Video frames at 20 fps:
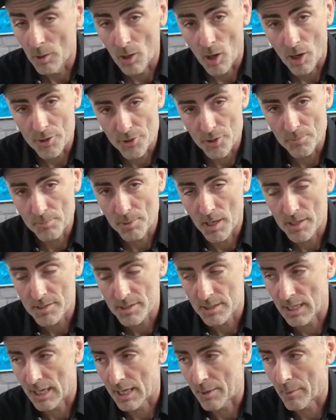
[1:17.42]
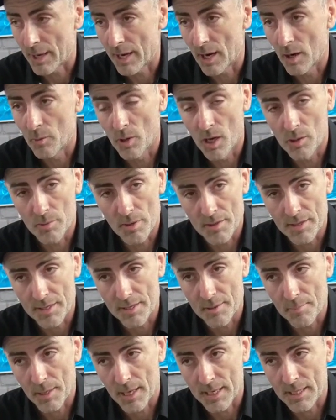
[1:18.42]
Well, I do personally anyway, I work with
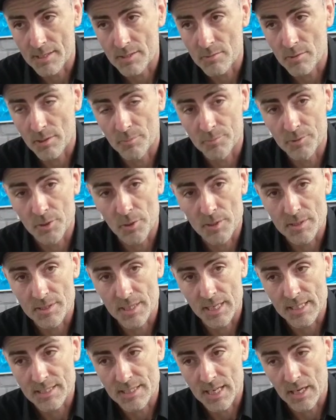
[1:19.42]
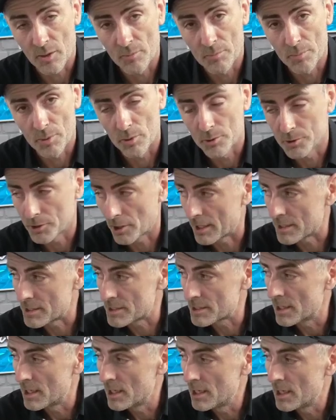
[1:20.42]
thinner paints when I'm doing detail on
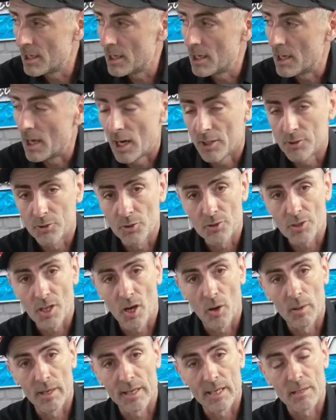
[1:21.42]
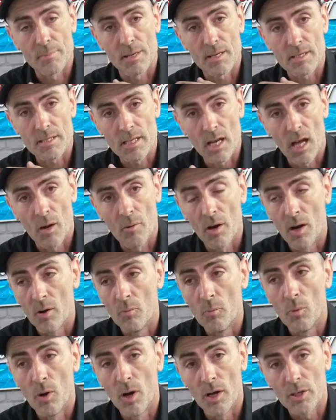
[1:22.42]
portraits and just go a little bit
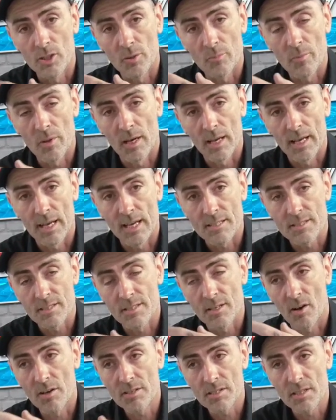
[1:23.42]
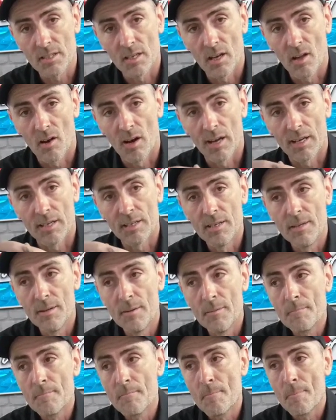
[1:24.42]
slower and work up the layers nice and light.
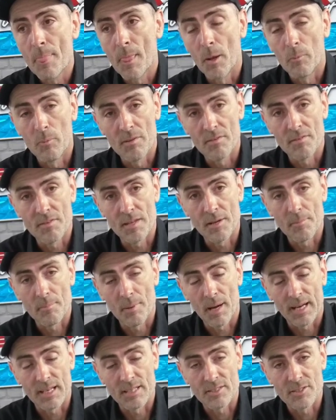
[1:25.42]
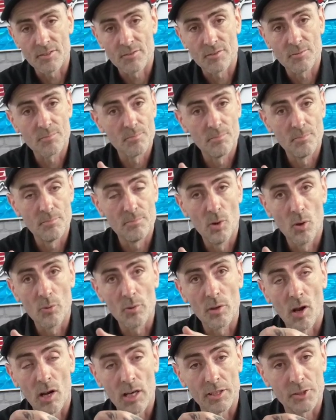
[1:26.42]
With thinner paints,
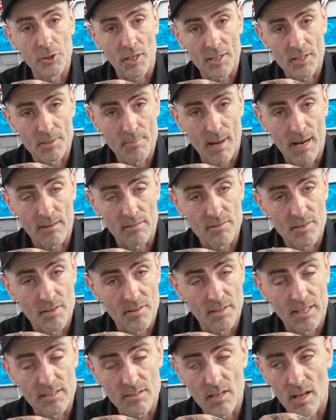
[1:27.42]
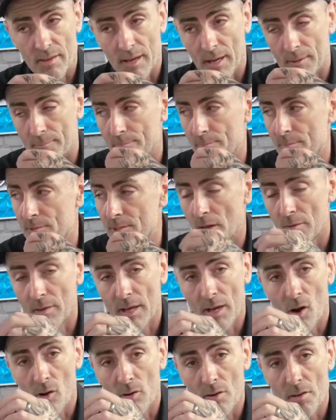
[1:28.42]
more than likely transparent and things like that. So
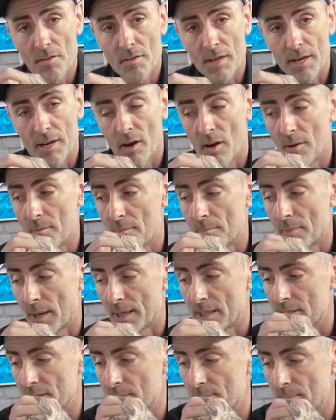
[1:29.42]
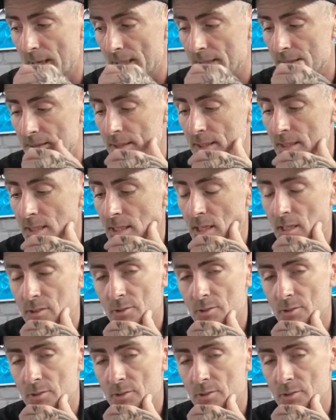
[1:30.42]
they are a thinner based paint.